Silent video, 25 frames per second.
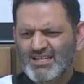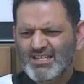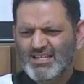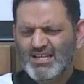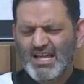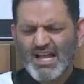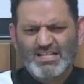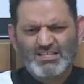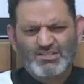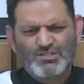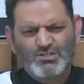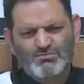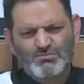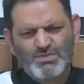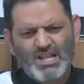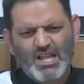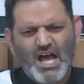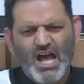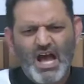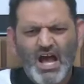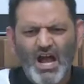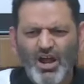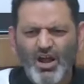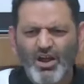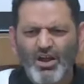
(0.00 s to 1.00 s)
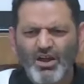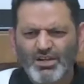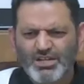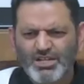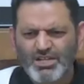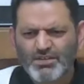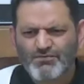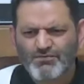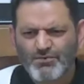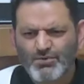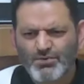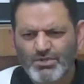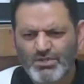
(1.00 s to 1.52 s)
antum laha
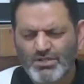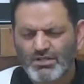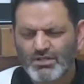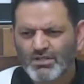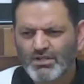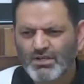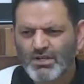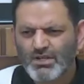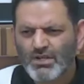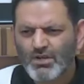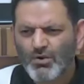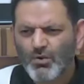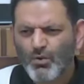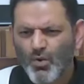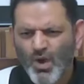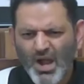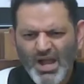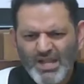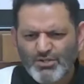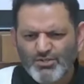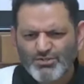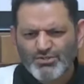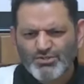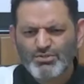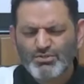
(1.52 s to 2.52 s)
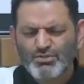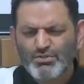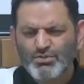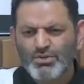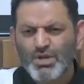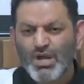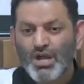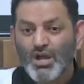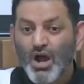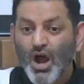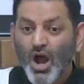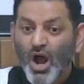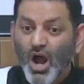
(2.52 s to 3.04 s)
aakifun. Why do you
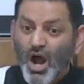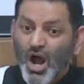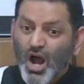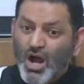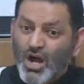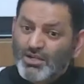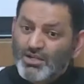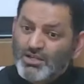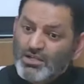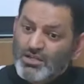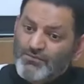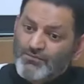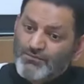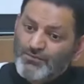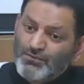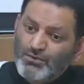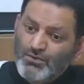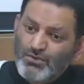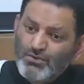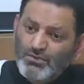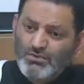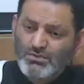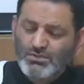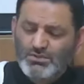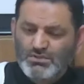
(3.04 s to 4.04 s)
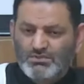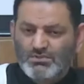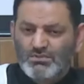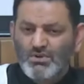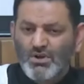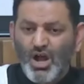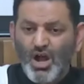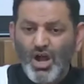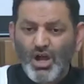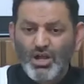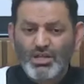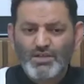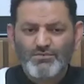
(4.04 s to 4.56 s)
aakifun?
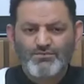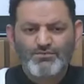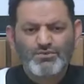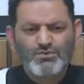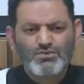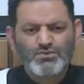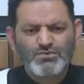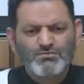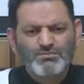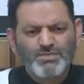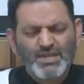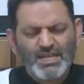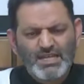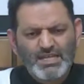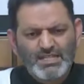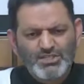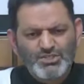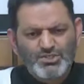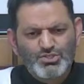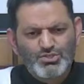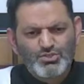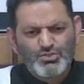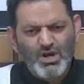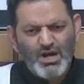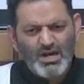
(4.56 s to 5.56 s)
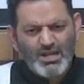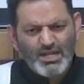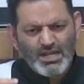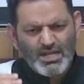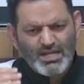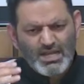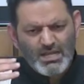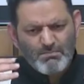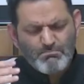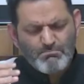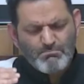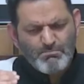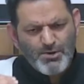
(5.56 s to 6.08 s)
Aakifun means you are
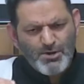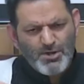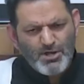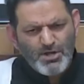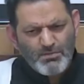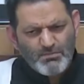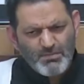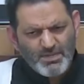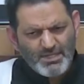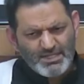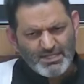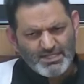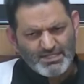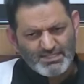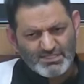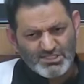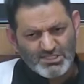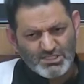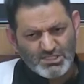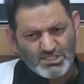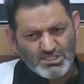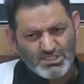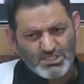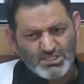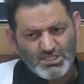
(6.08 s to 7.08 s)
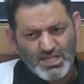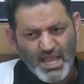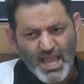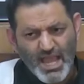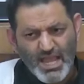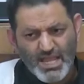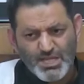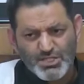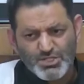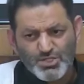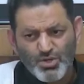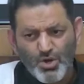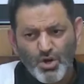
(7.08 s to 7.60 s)
in a permanent
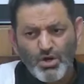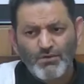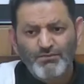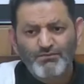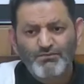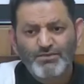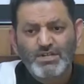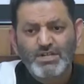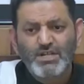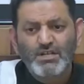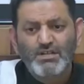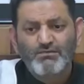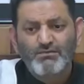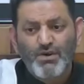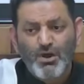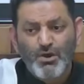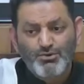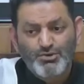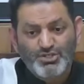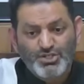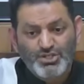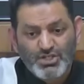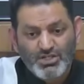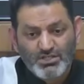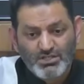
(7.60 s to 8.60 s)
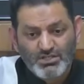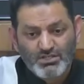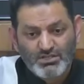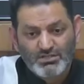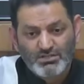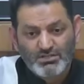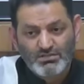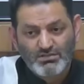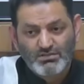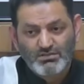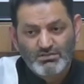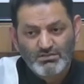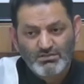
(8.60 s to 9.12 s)
state of
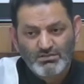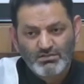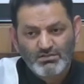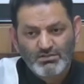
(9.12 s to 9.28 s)
devotion.